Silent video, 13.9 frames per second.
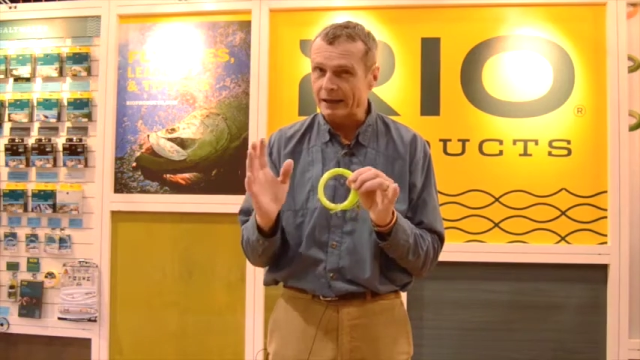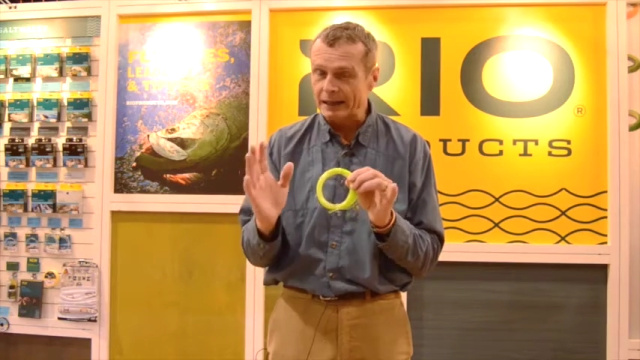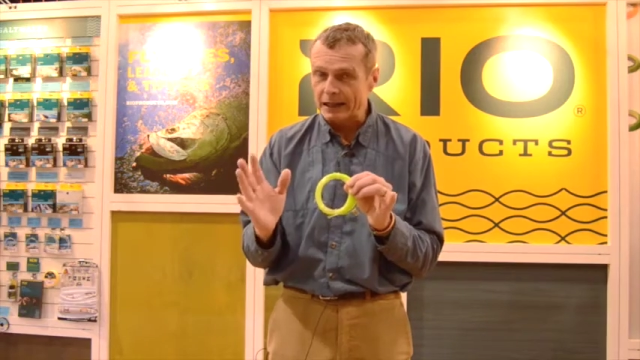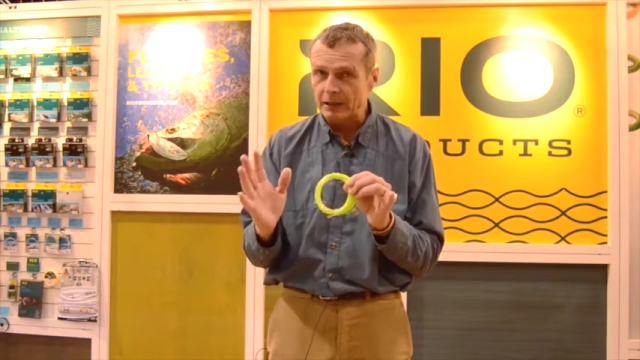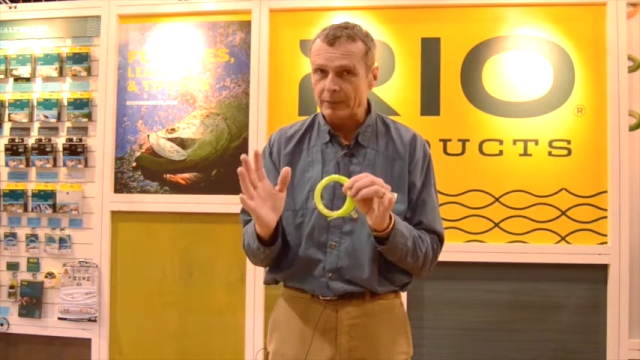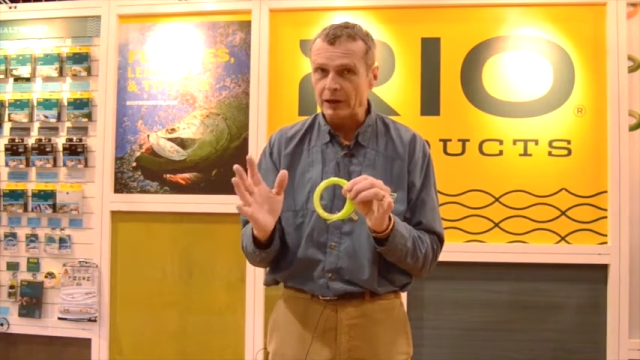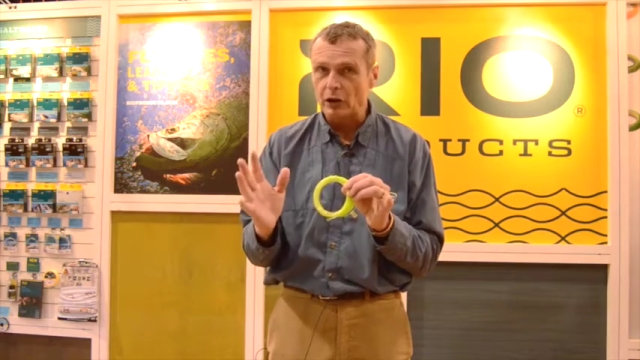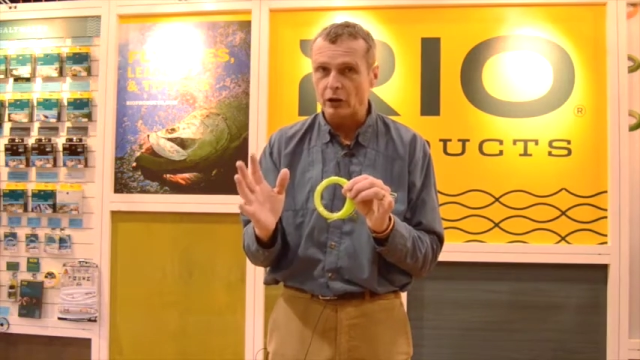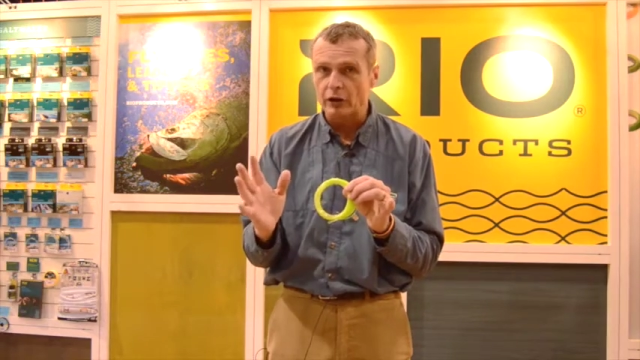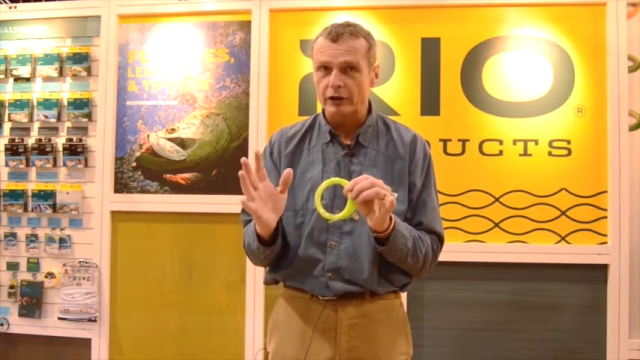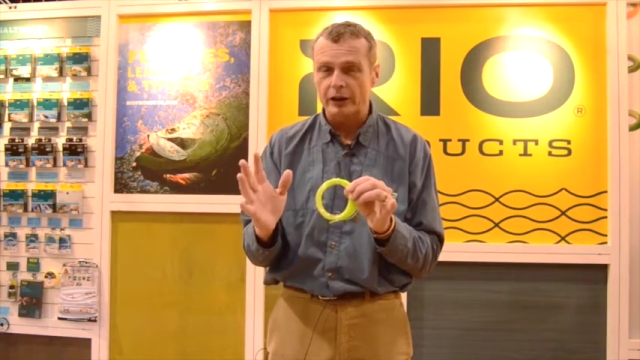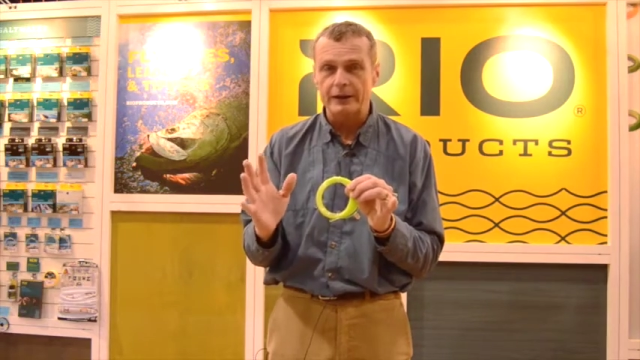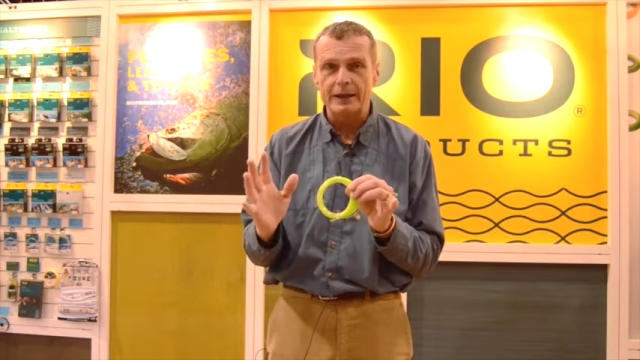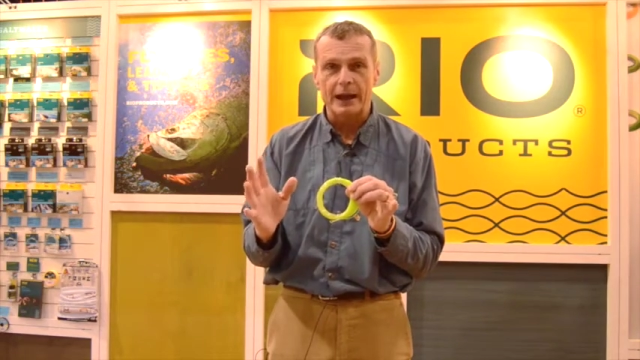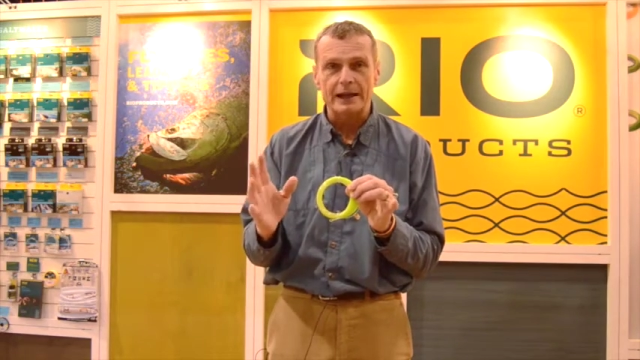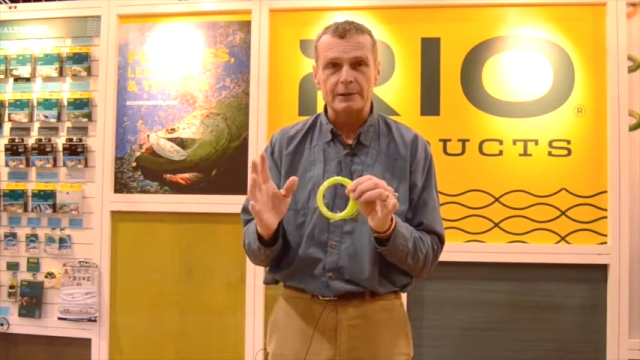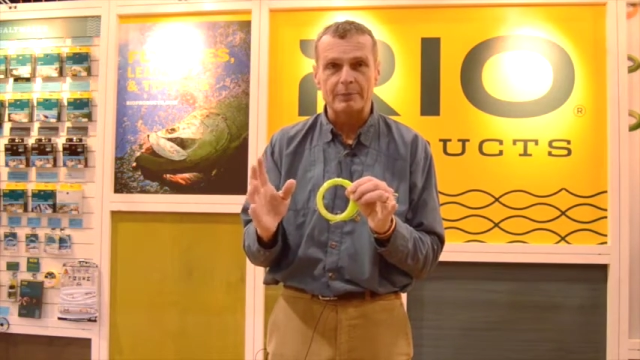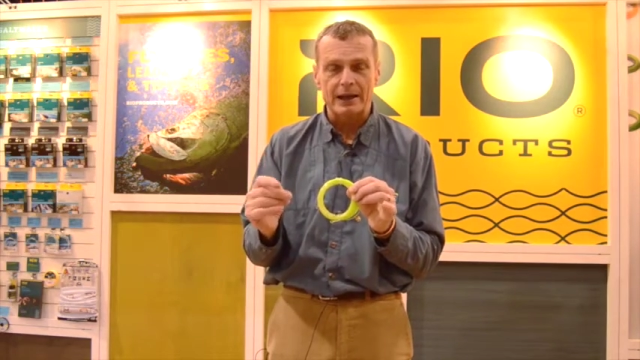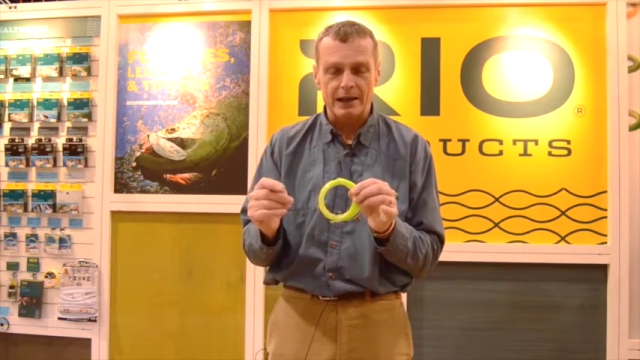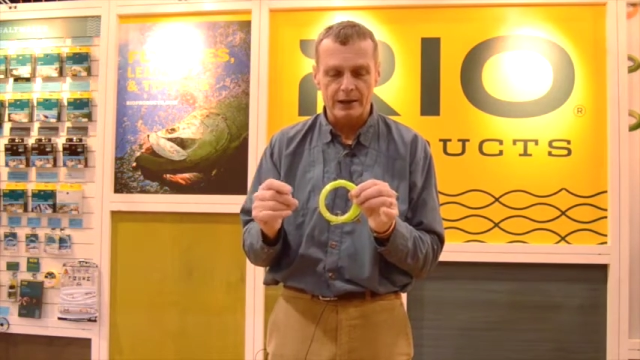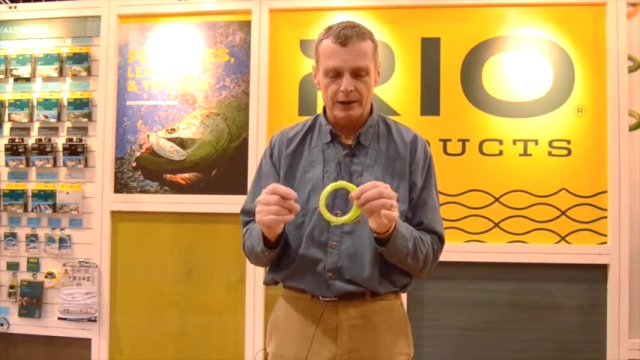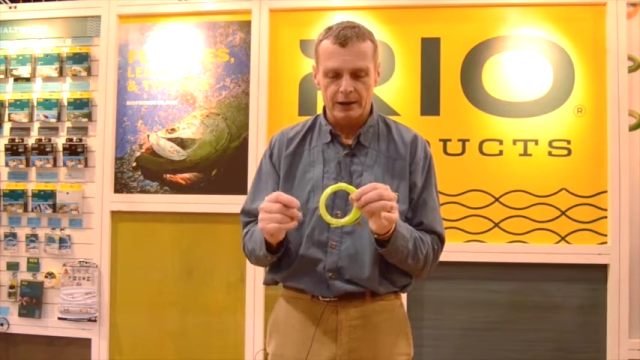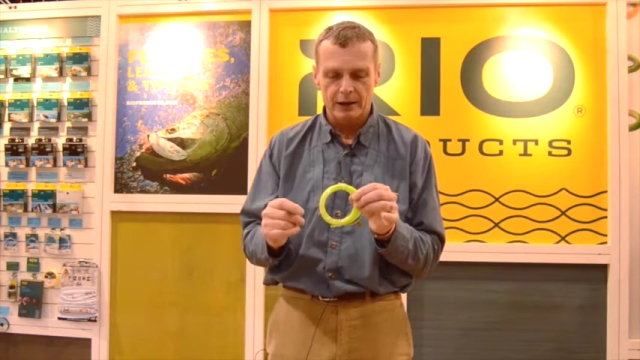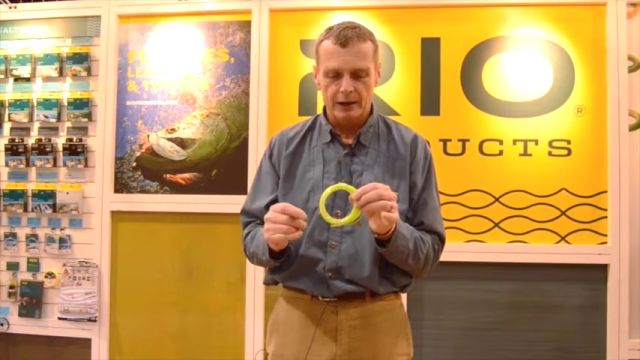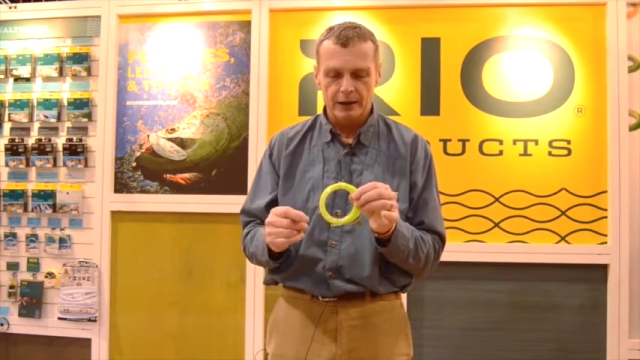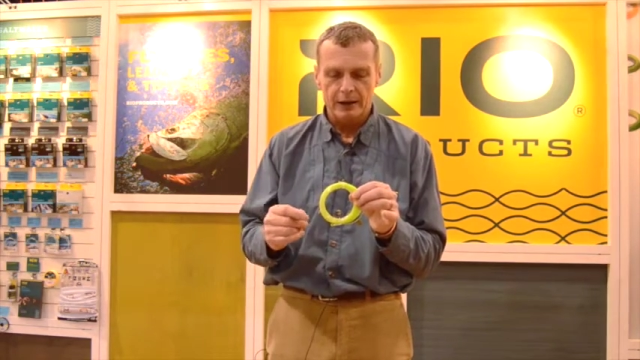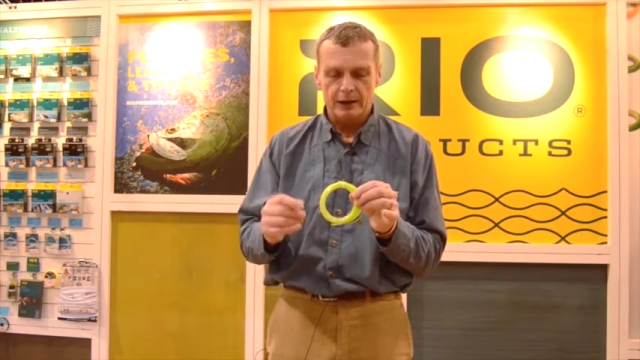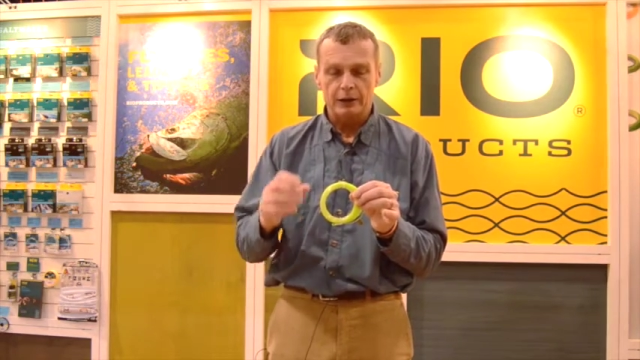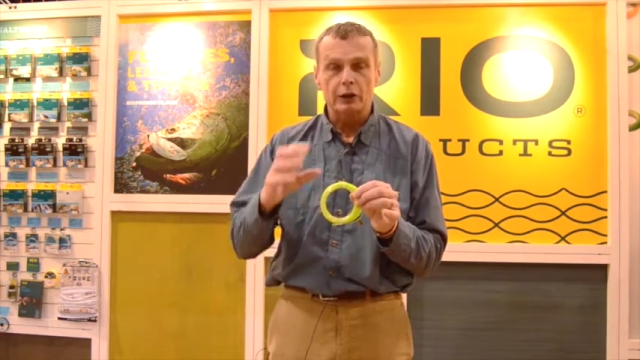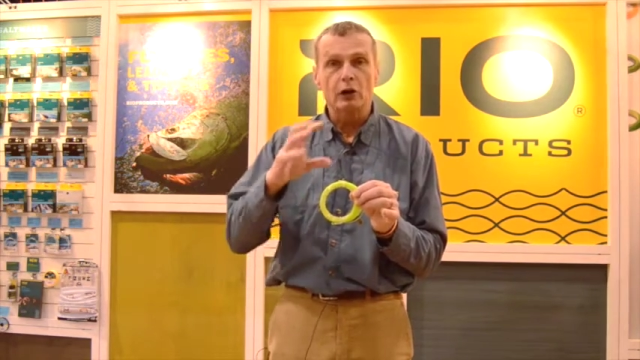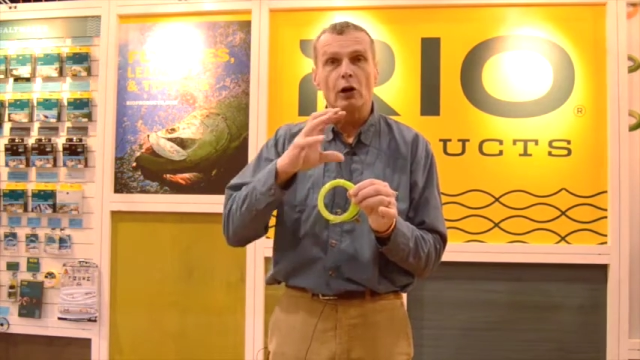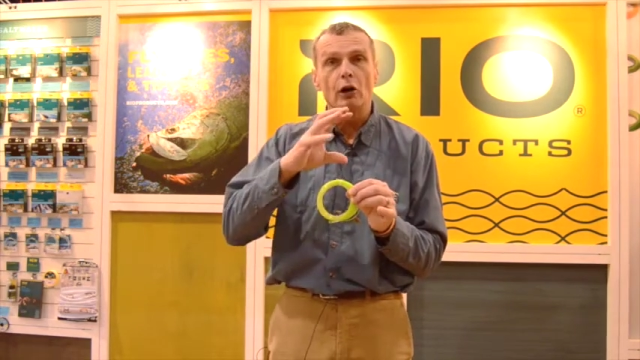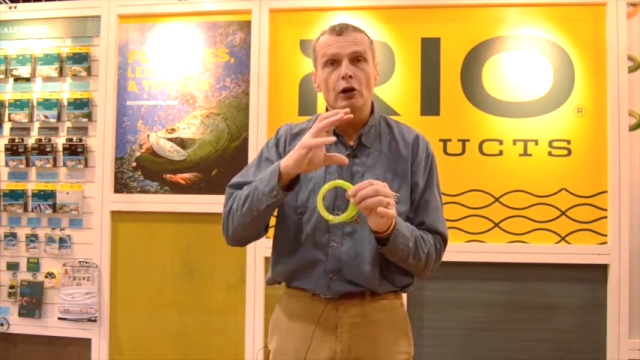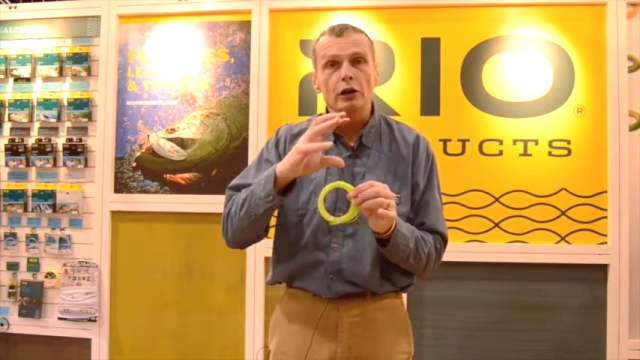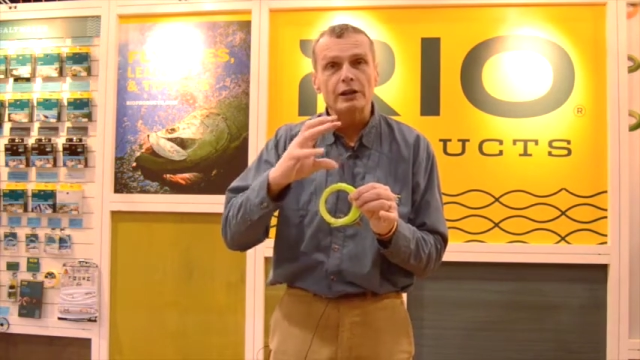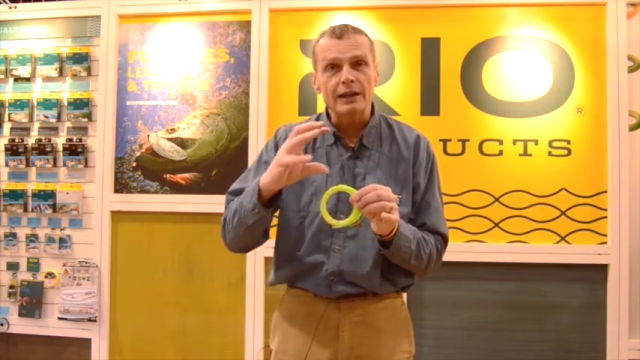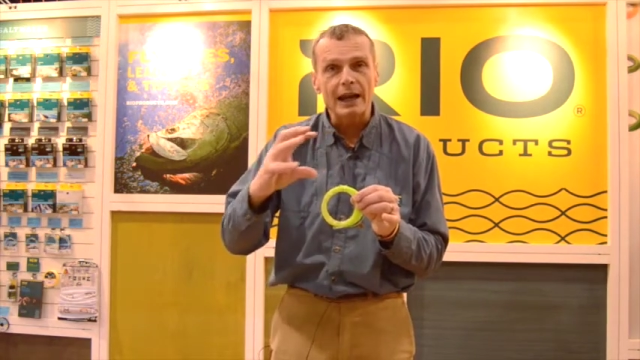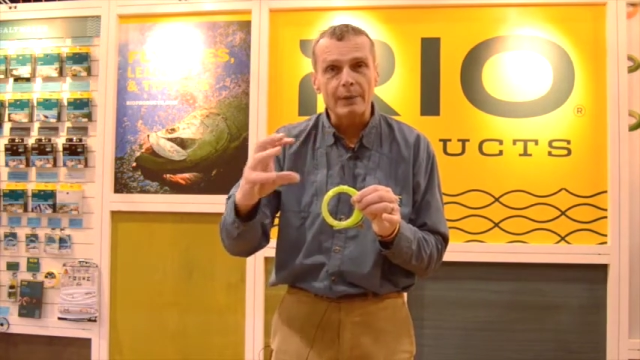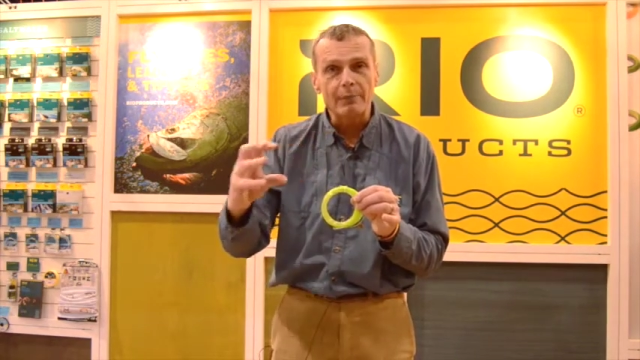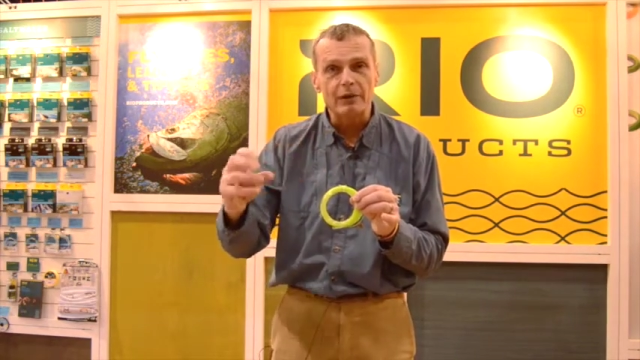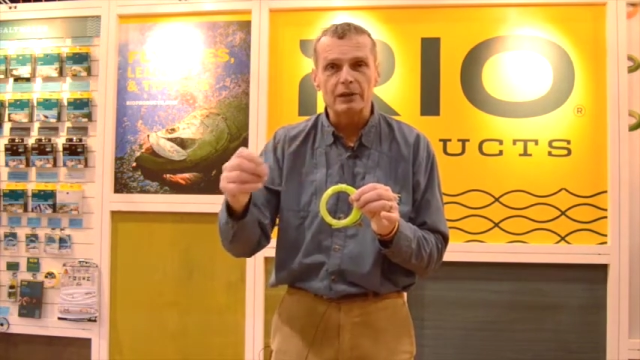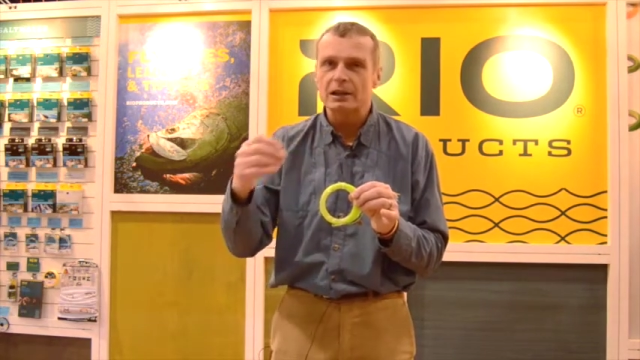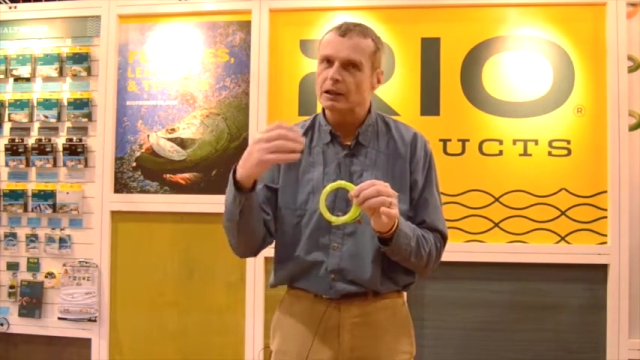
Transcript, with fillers: a little bit longer than the XP, longer tapers,